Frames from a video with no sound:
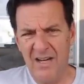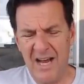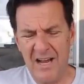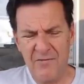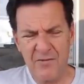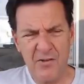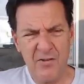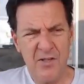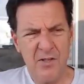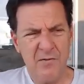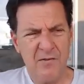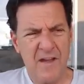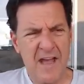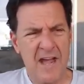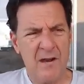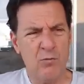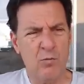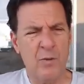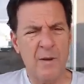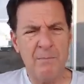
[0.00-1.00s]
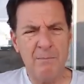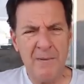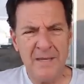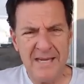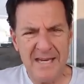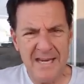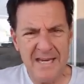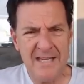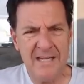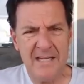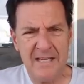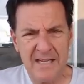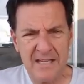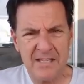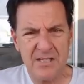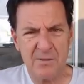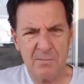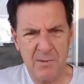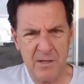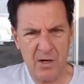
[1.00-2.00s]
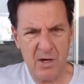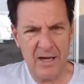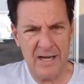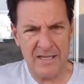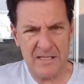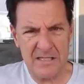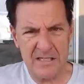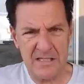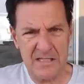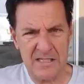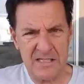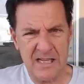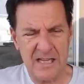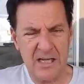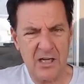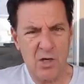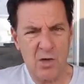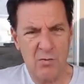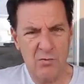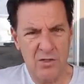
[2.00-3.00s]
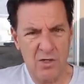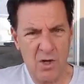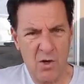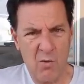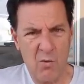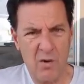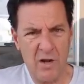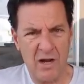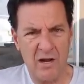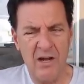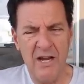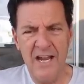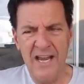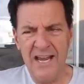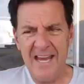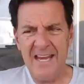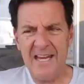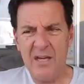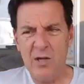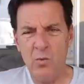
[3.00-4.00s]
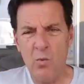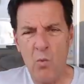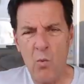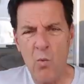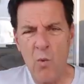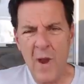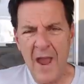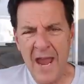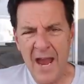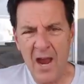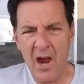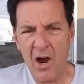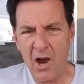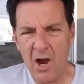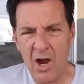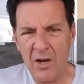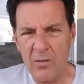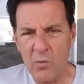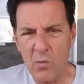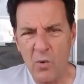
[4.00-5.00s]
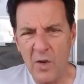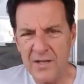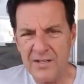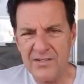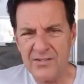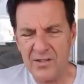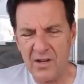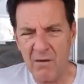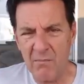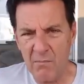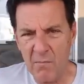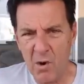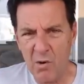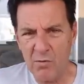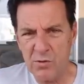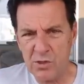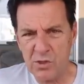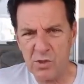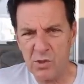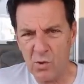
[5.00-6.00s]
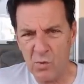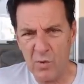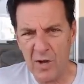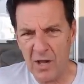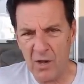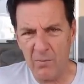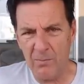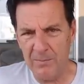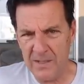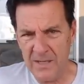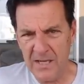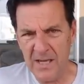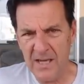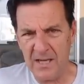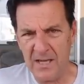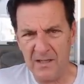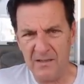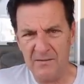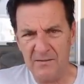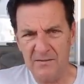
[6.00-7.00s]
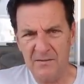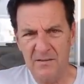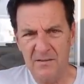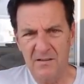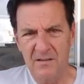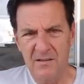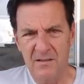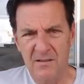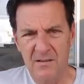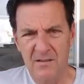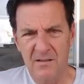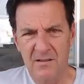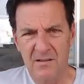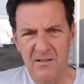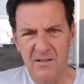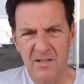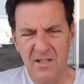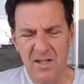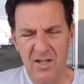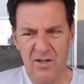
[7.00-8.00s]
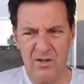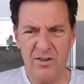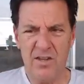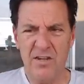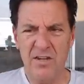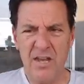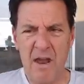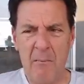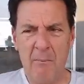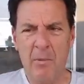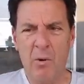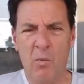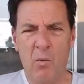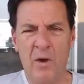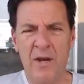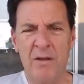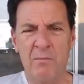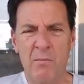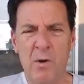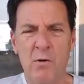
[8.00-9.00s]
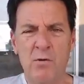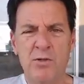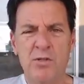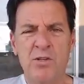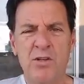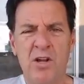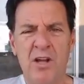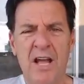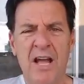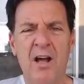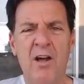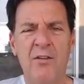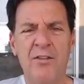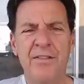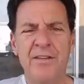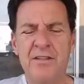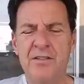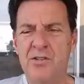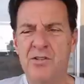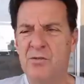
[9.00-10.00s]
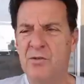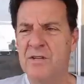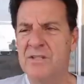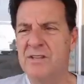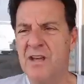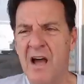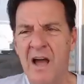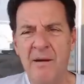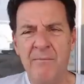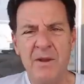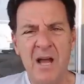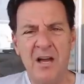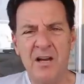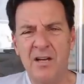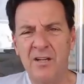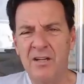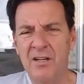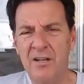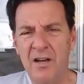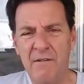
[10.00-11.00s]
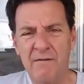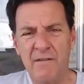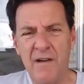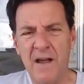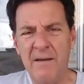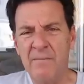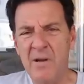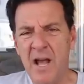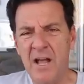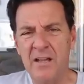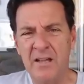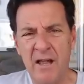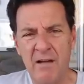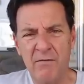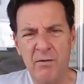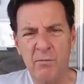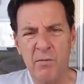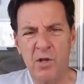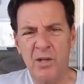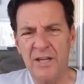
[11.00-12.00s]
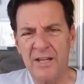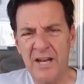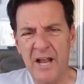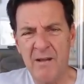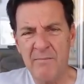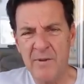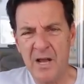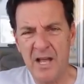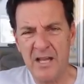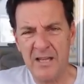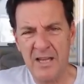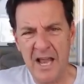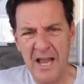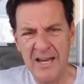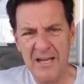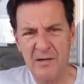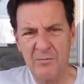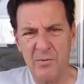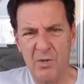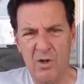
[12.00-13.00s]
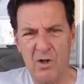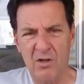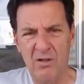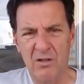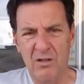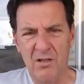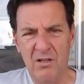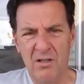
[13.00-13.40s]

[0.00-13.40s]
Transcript: after you've had repeated experiences that go nowhere, it can wear on one's emotional well-being. You know, the #1 emotional health issue is I'm not good enough, I'm not lovable, and I'm not likable.